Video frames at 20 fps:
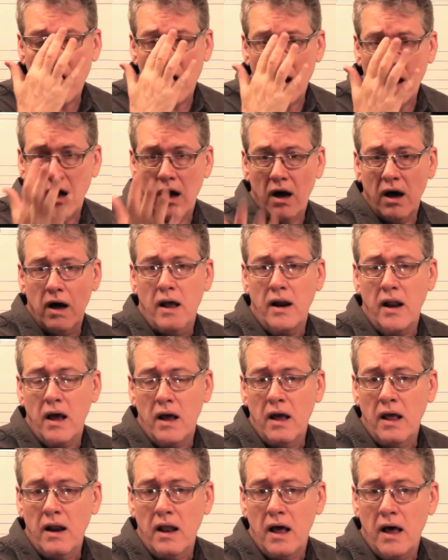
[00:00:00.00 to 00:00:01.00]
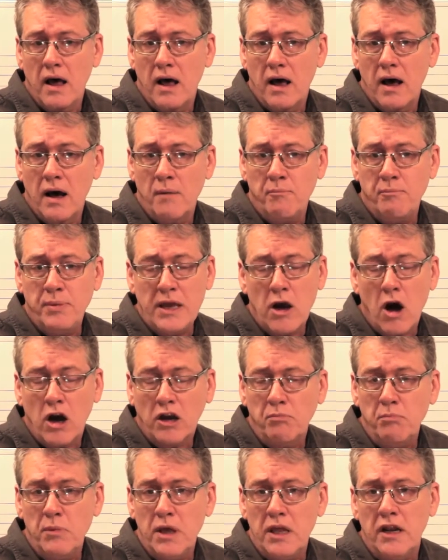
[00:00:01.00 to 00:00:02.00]
a B
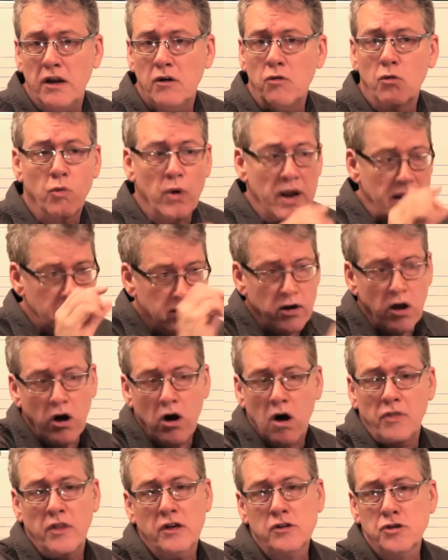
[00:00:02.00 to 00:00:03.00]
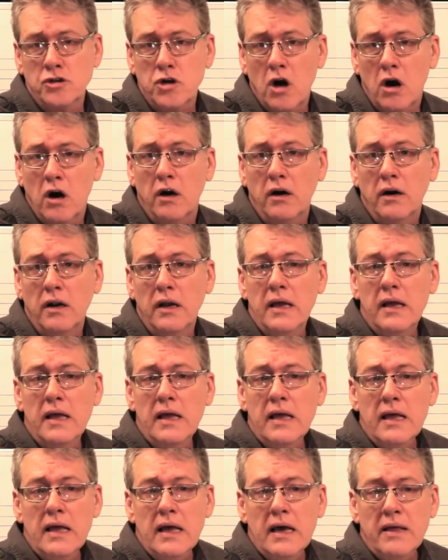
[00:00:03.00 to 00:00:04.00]
augmented written on the chart,
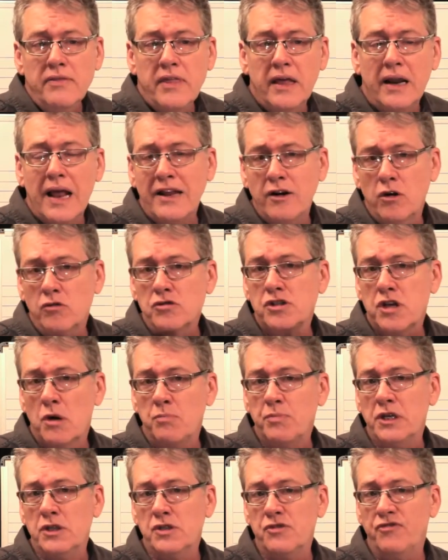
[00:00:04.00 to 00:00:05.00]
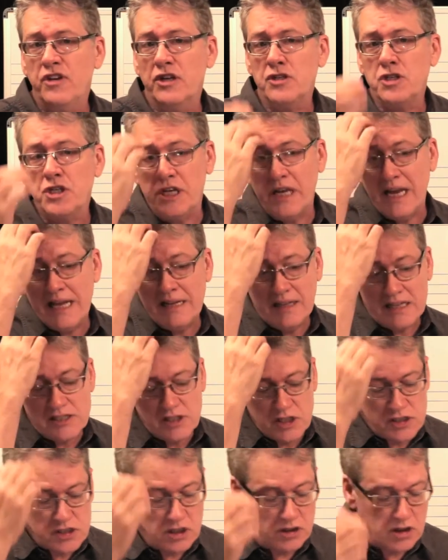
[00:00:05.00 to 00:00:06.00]
then I know something's fishy, unless
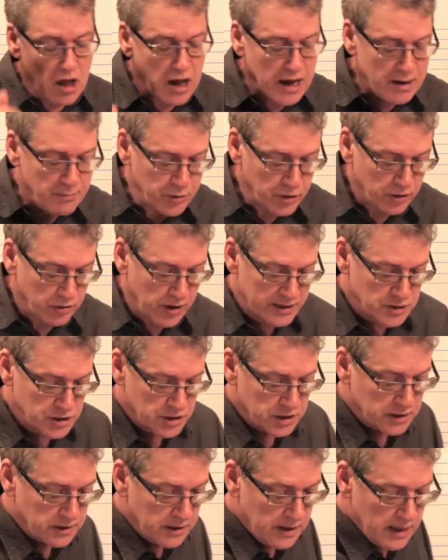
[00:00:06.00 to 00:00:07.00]
it's a line progression.